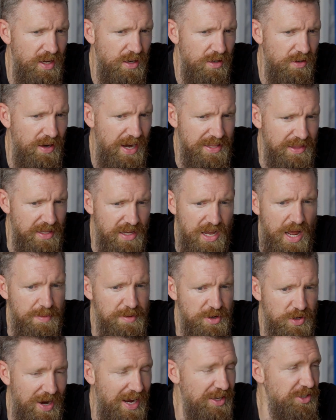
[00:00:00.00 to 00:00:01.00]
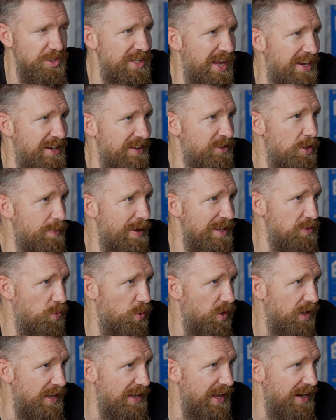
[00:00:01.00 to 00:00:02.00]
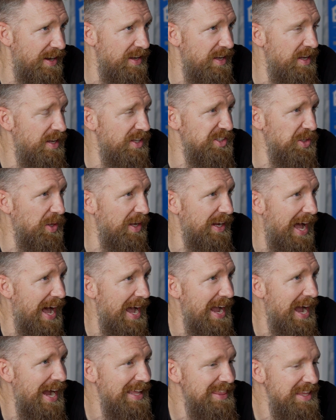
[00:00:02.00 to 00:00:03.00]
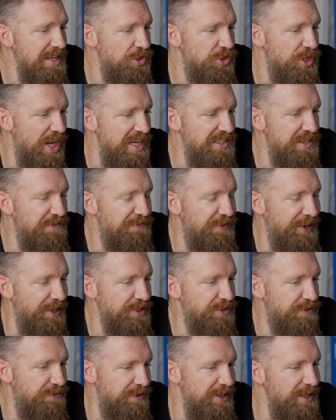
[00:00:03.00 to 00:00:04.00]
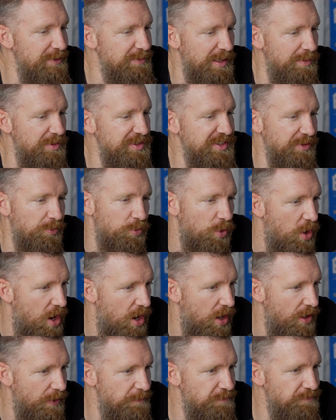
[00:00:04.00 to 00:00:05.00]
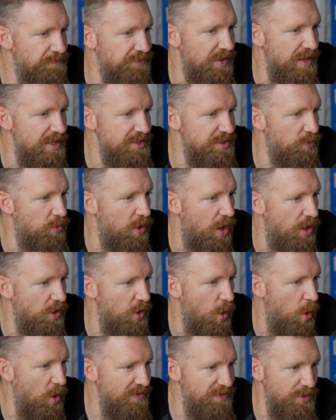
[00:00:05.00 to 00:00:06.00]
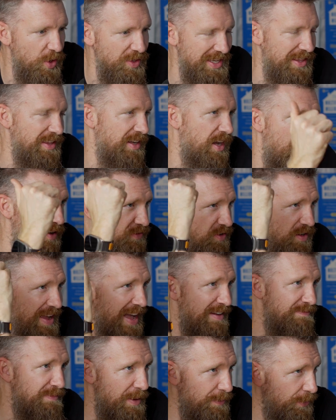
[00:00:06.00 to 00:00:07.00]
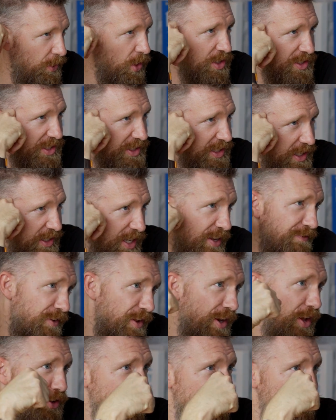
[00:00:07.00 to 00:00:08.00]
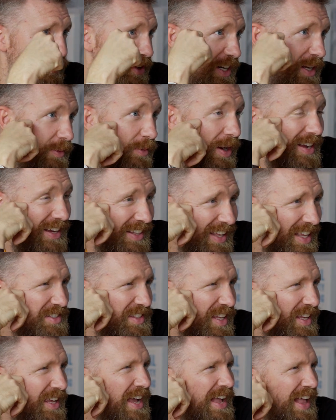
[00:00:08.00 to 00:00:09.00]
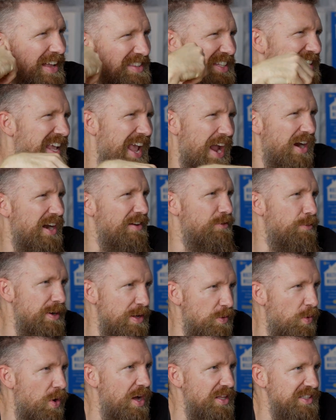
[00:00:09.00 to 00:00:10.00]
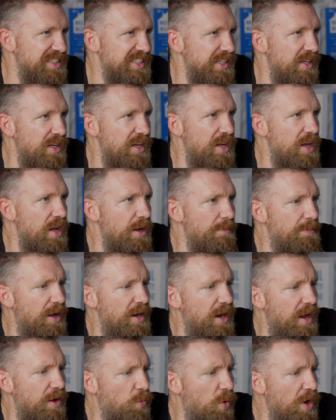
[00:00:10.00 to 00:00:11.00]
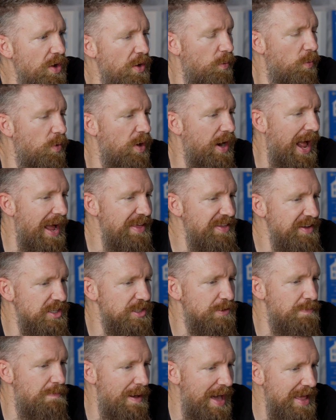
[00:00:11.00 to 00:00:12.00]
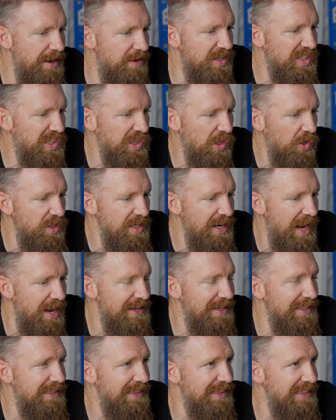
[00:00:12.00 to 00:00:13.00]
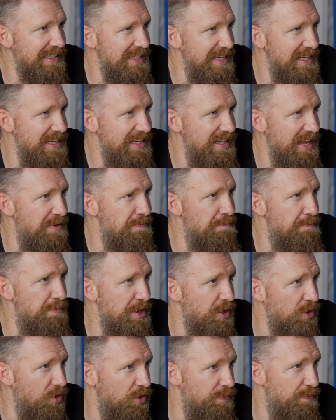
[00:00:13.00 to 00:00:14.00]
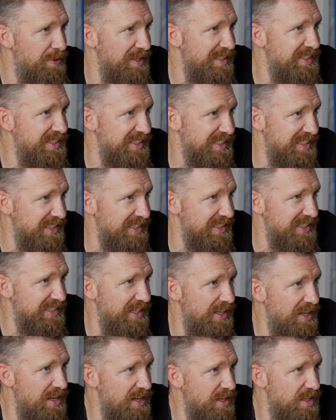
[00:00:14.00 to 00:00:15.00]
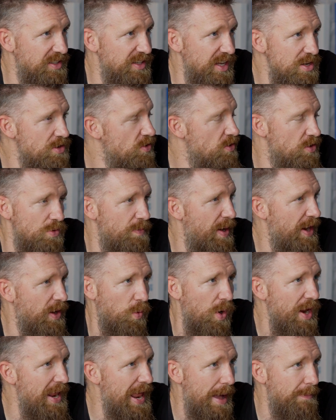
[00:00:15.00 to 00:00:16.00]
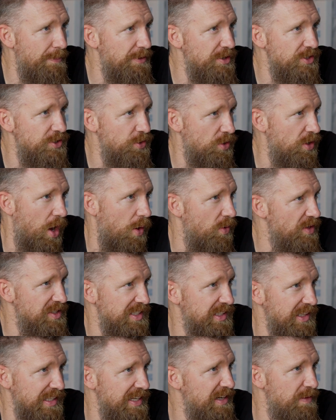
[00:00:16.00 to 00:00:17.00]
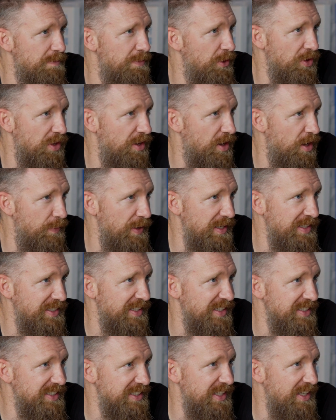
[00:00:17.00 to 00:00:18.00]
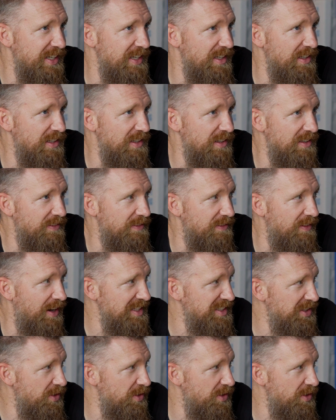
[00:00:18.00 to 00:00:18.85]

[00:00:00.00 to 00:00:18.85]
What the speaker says: Great, the economy crashes, now you have to go back to work again. So like I think chasing financial freedom is almost the wrong goal, even though it's on the cover of half my books. It's like, get financial freedom, right? Because that's the carrot everybody wants. Yeah. But what I think is better is learning how to lead and build businesses. Because then no matter what happens, you can always just lead and build another business. Exactly. Right?